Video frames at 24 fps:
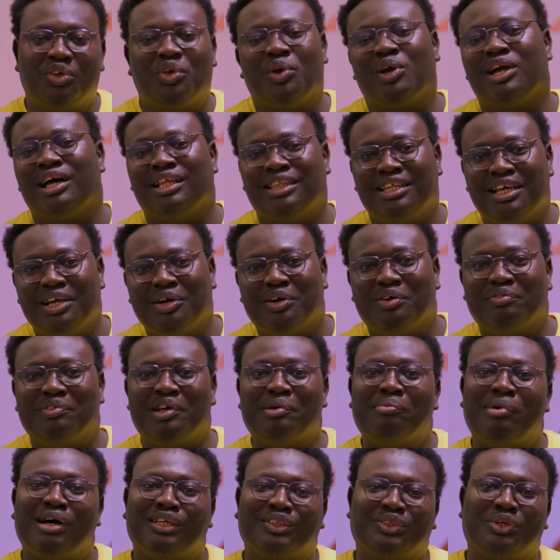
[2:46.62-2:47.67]
You can think of
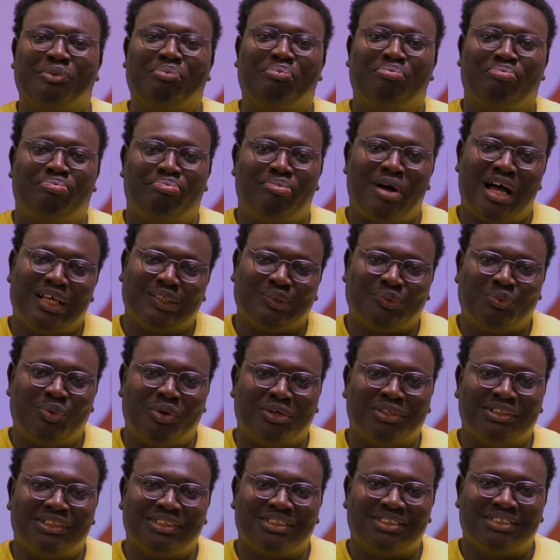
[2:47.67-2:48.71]
them as your
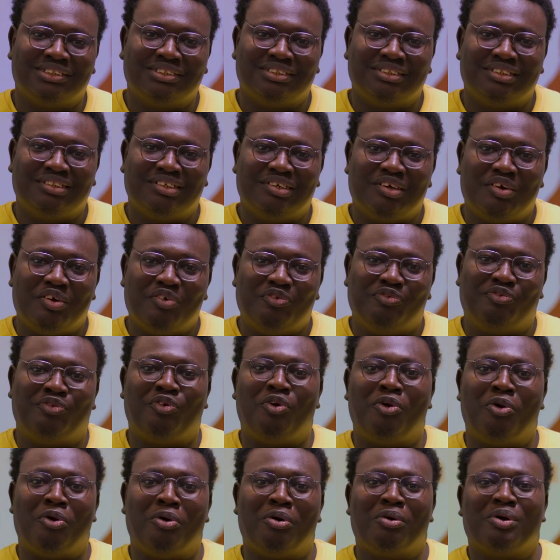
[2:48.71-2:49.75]
password
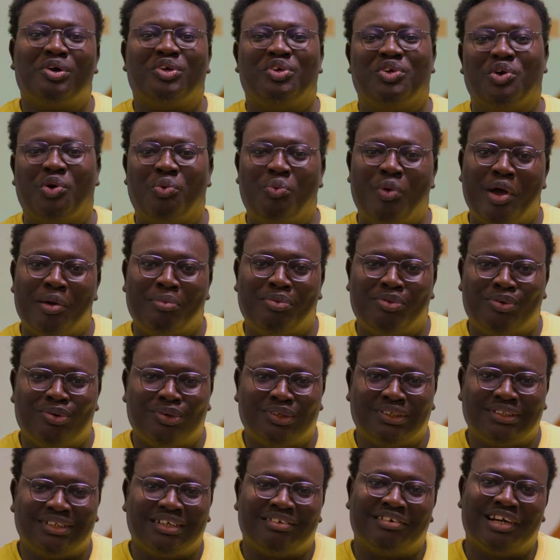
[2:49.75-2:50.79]
for your
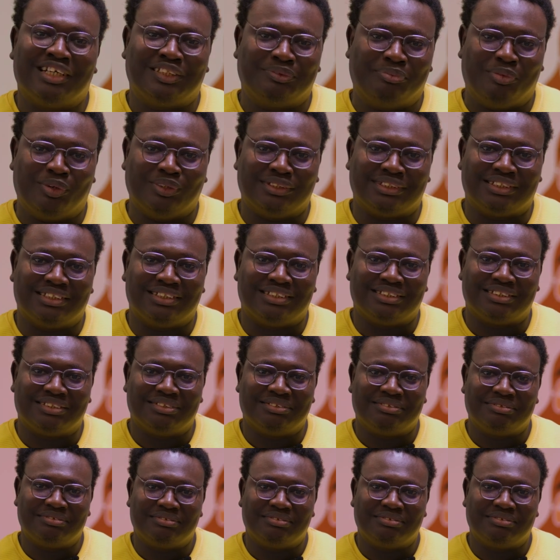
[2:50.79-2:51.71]
webhook responses.